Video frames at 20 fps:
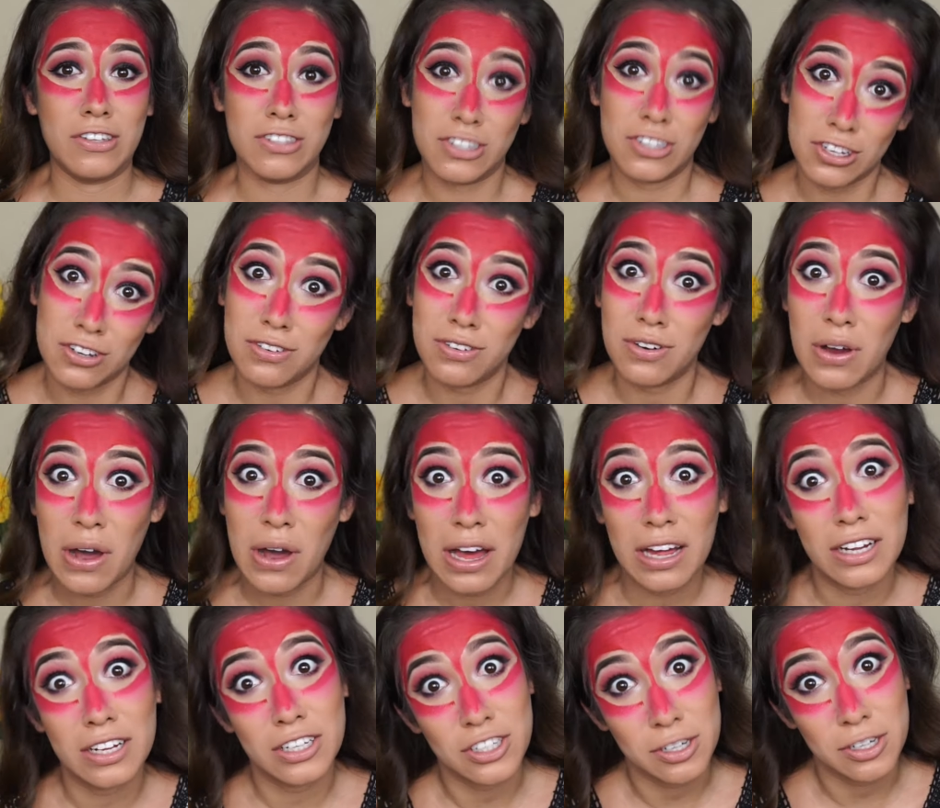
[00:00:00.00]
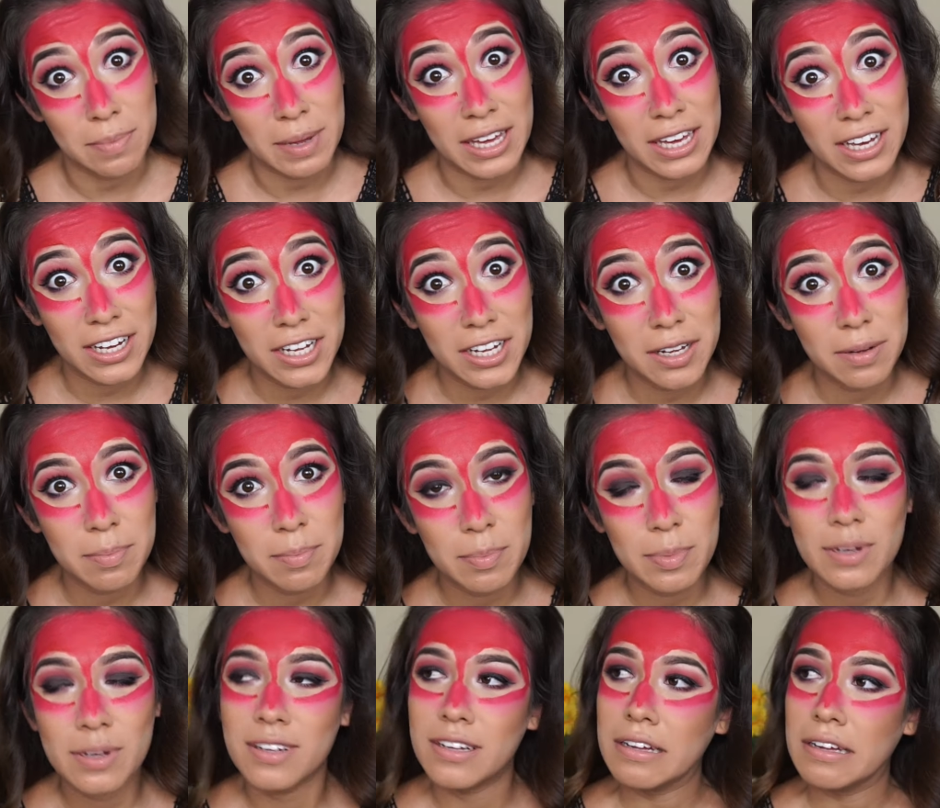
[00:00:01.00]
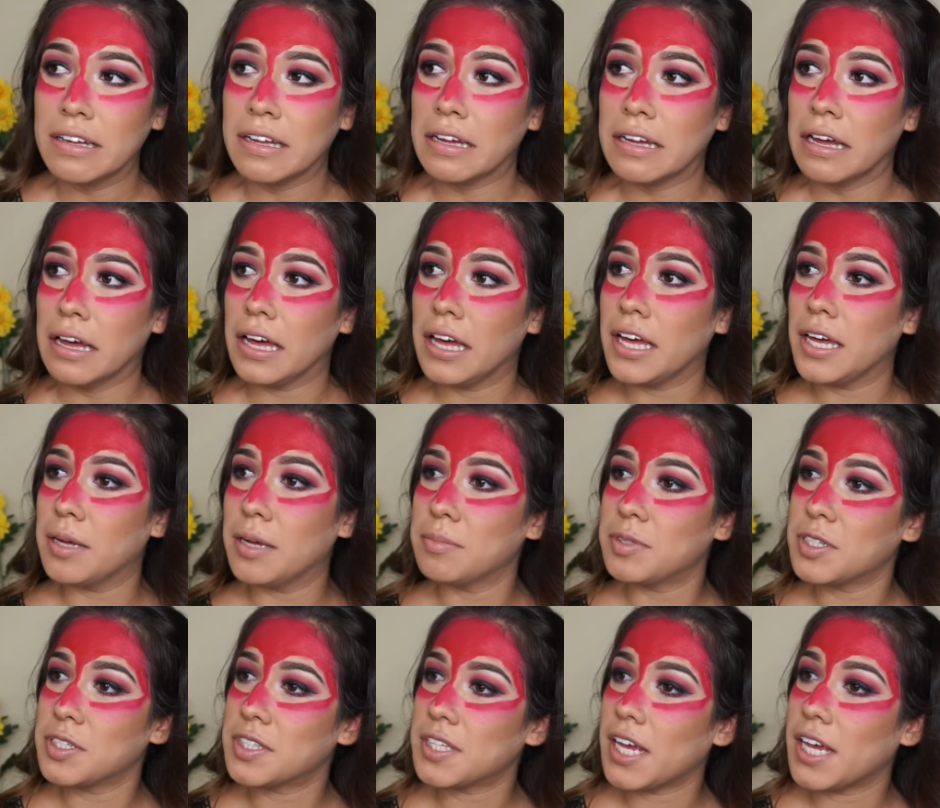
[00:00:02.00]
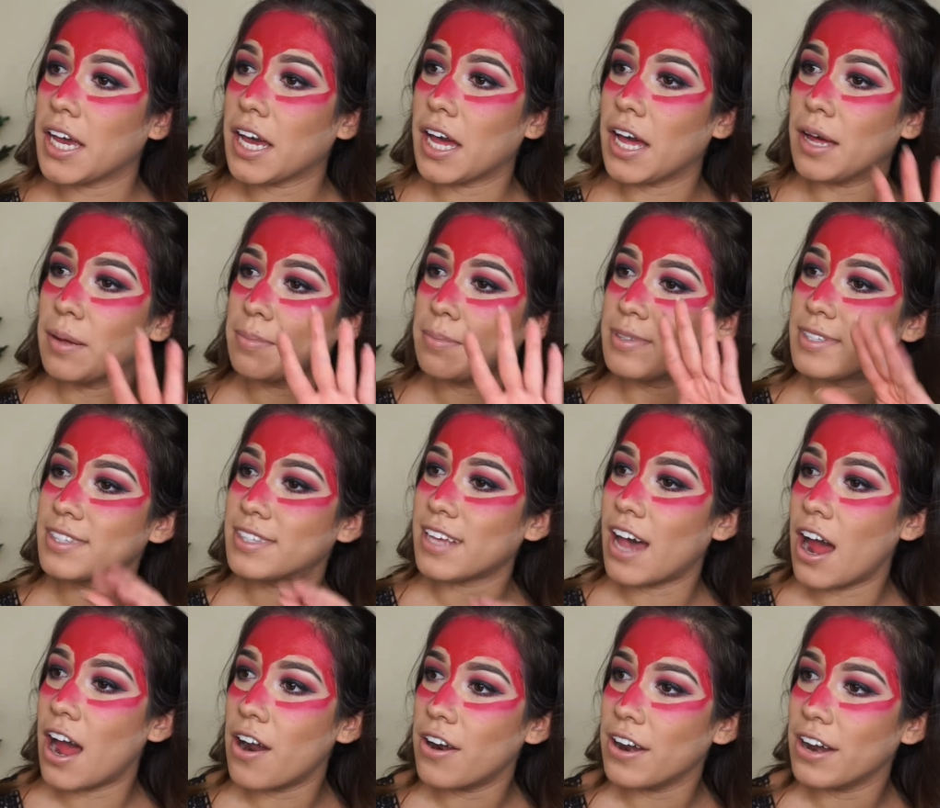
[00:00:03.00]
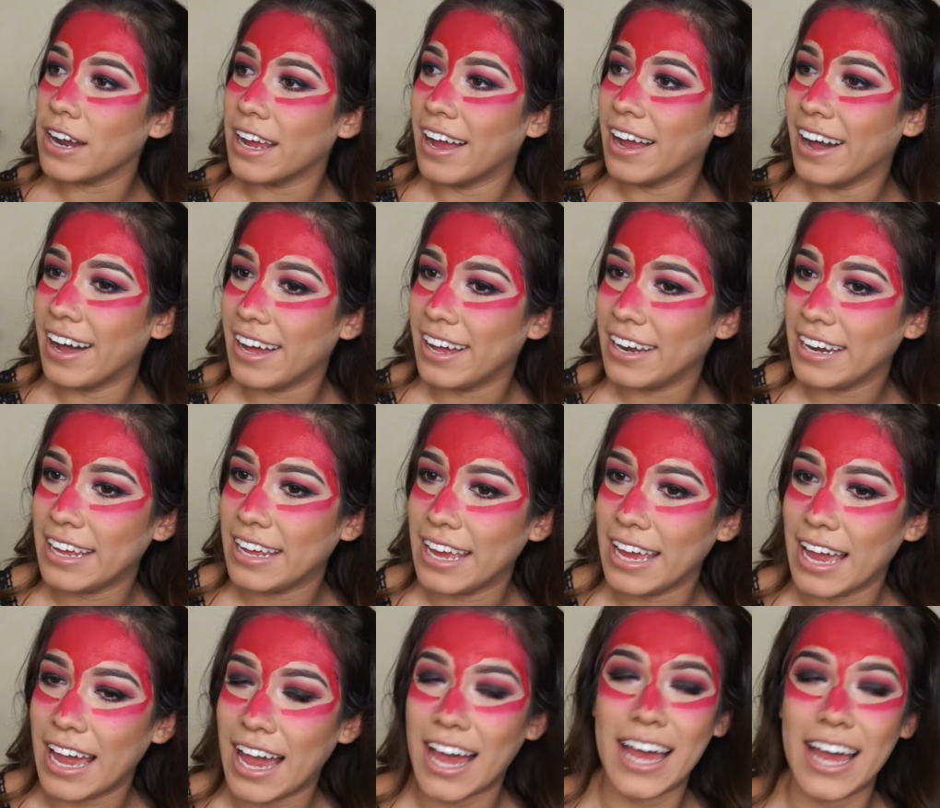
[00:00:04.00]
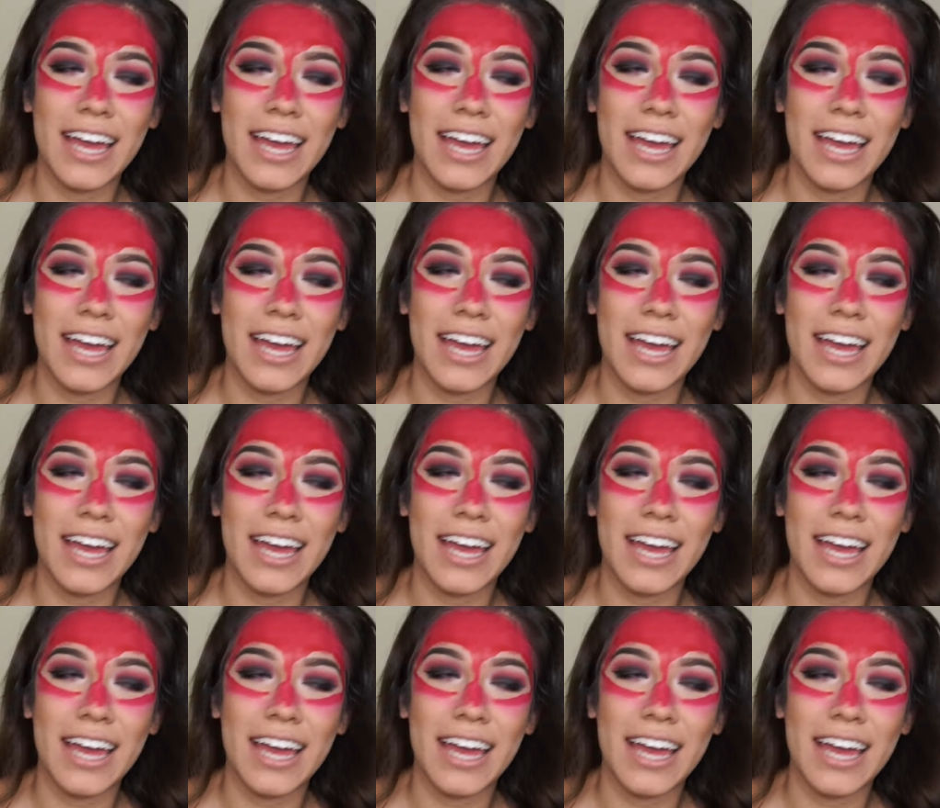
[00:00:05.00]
do you know how to do makeup? I'm just like, I'm sorry, honey.